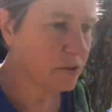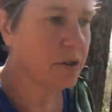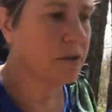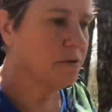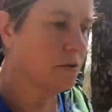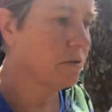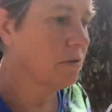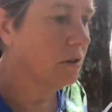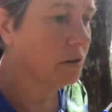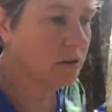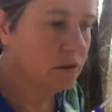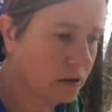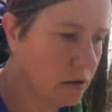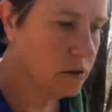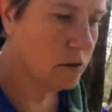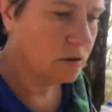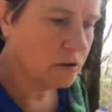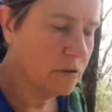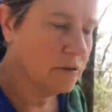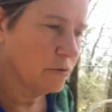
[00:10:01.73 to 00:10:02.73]
so
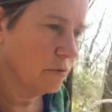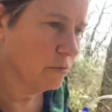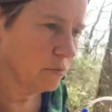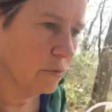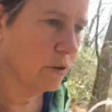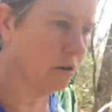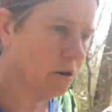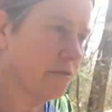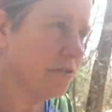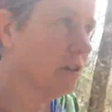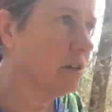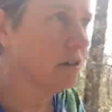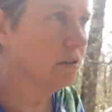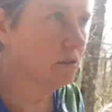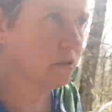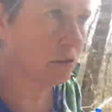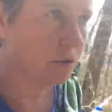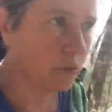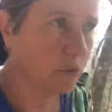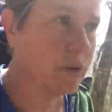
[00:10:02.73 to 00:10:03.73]
wherever,
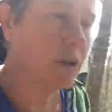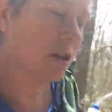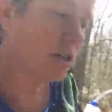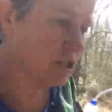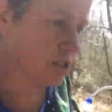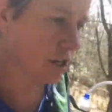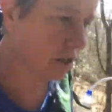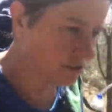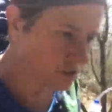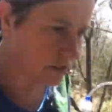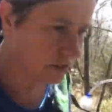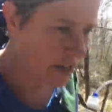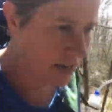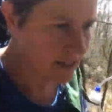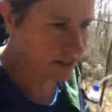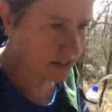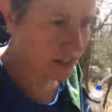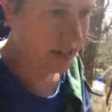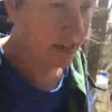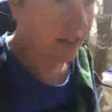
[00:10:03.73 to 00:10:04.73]
where I sheltered
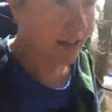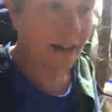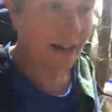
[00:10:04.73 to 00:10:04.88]
last night.